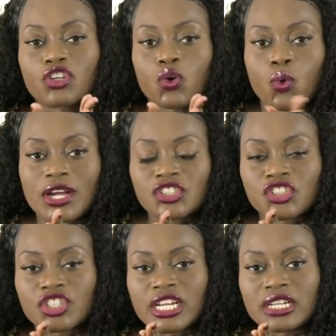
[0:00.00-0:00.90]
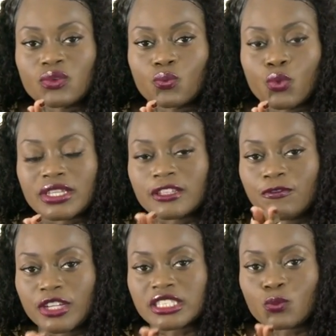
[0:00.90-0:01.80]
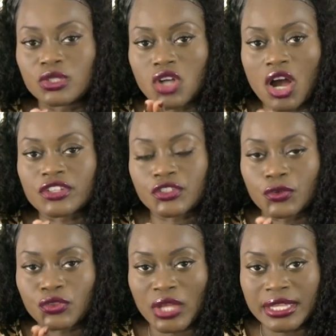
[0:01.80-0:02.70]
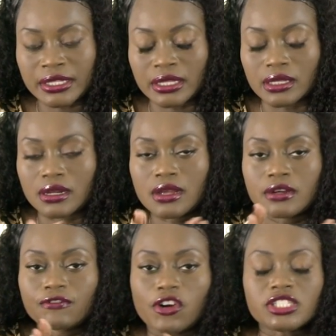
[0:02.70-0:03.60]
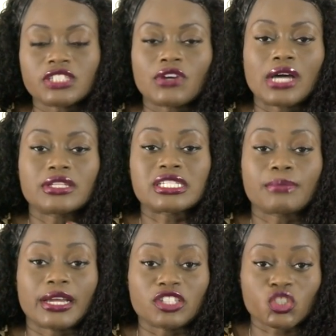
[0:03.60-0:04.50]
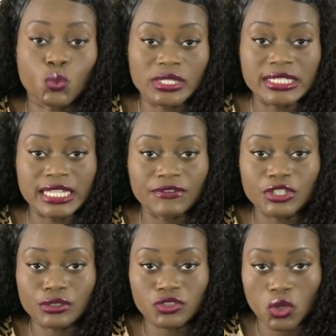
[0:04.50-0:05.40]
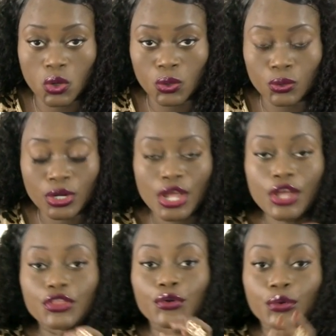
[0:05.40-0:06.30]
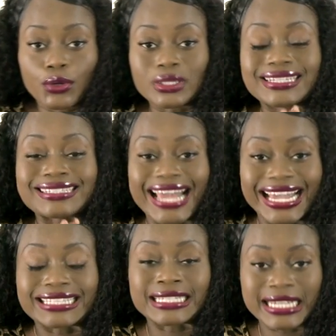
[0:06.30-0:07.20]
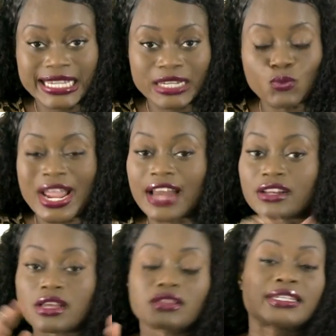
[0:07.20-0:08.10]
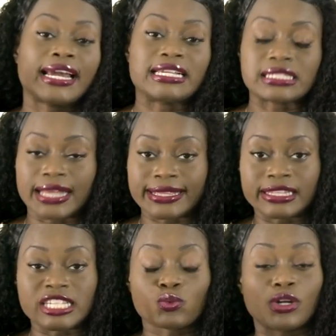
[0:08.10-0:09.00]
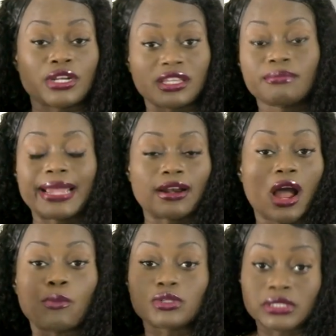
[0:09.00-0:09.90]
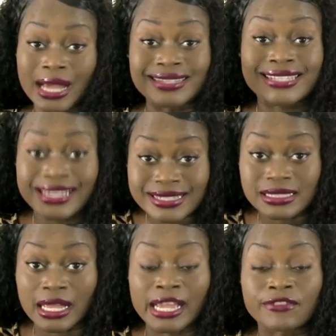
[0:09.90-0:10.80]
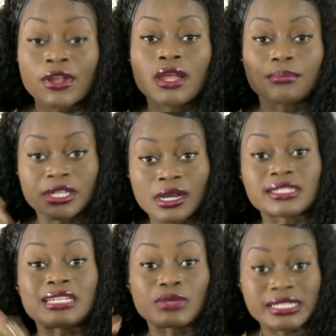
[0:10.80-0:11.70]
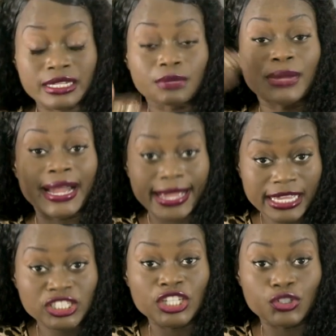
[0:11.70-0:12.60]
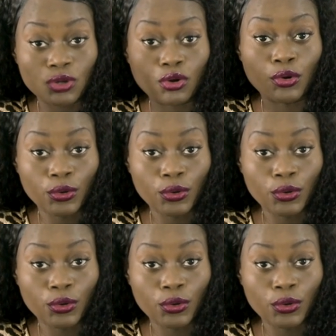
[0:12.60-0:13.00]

to question what the victim was also thinking. First of all, this man is 27 years old. The girl is 18. We had another case like this where another man almost lost his life because he was set up by an 18-year-old